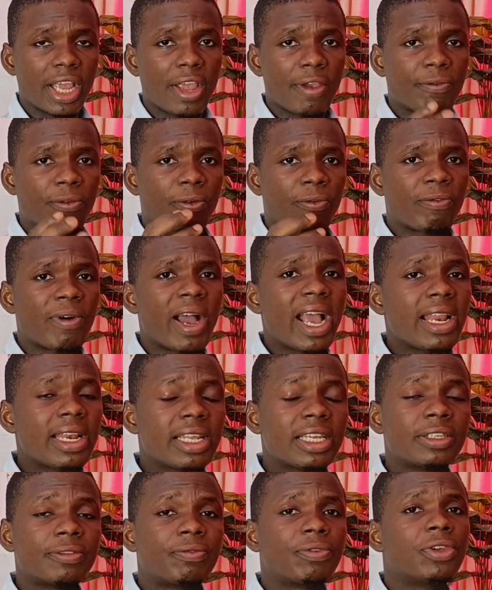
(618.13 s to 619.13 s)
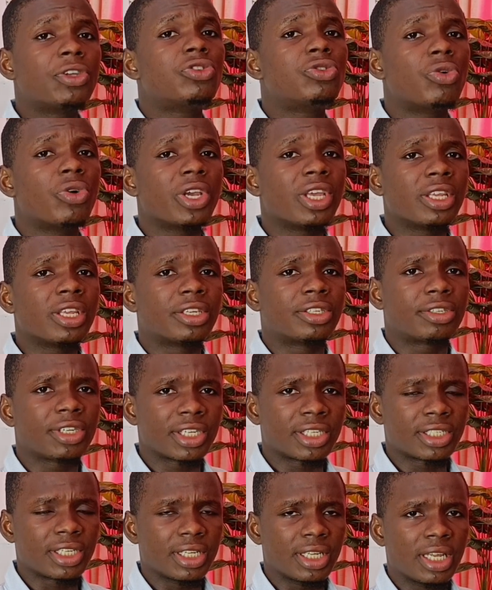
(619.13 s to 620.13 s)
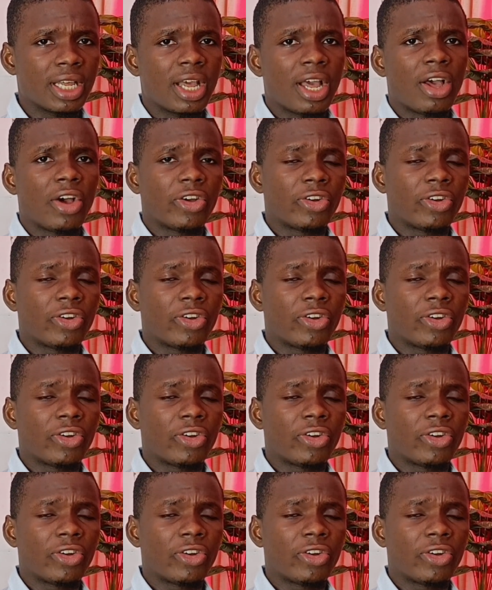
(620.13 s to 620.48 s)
If you find this video interesting,